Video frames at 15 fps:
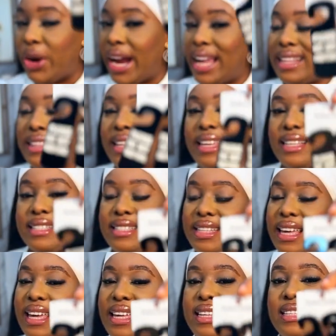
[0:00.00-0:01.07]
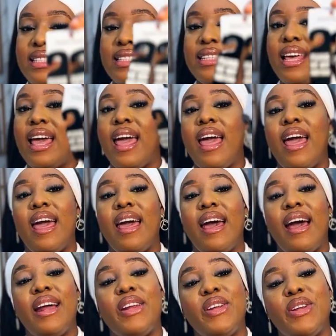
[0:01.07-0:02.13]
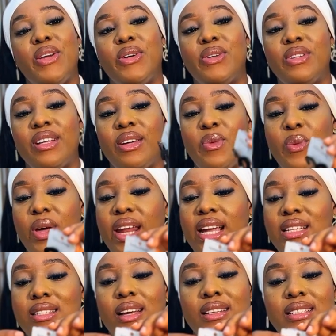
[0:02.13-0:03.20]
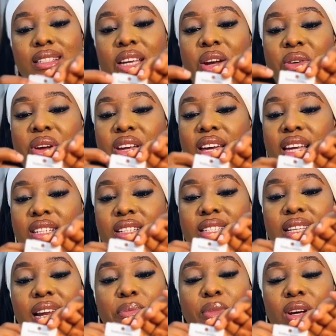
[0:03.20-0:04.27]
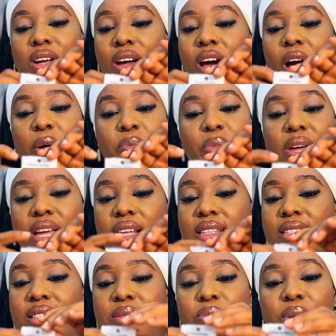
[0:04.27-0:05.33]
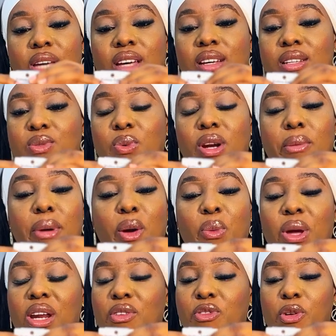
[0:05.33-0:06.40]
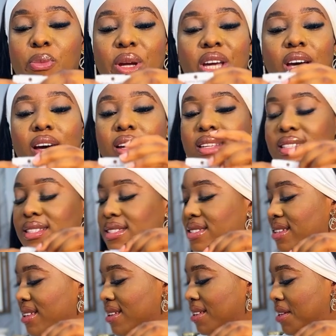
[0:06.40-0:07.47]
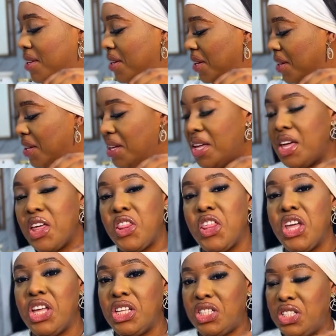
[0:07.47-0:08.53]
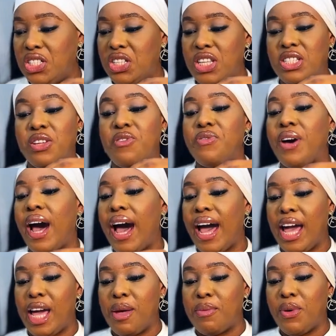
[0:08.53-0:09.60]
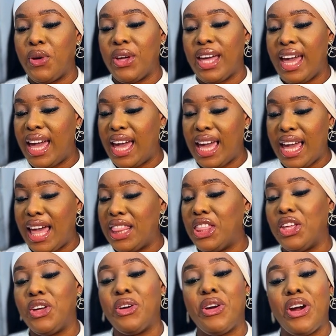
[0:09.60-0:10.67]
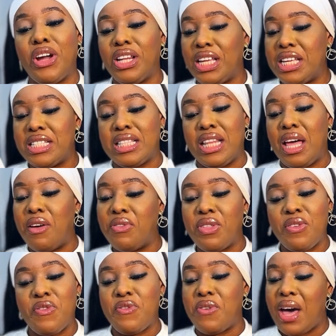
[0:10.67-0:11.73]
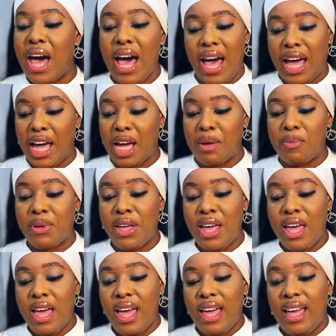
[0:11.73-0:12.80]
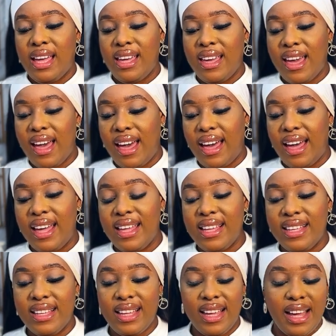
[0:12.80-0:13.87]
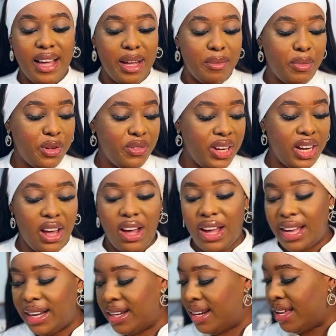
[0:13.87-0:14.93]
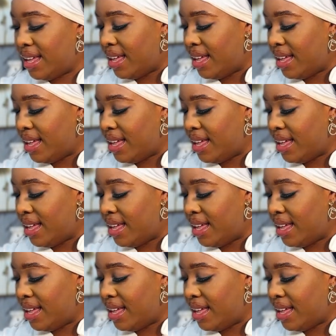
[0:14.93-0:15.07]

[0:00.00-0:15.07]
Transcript: and this is, I don't know, when I saw this earring, I just said I'm gonna cop it, because what am I waiting for? Because this is the vibe, okay? And the girlies love the vibe. Yeah, moving on.